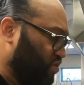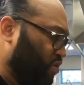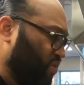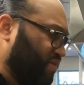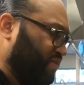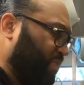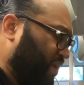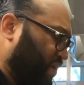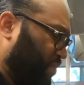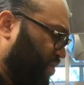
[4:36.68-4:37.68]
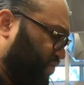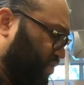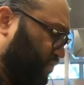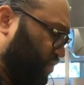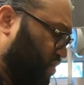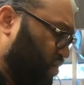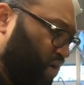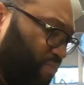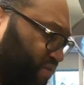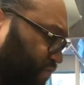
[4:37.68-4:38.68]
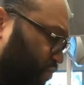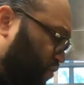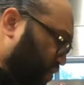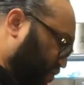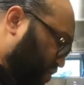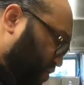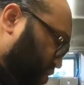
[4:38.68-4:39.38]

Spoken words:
And you don't want to just be eating a bunch of grease.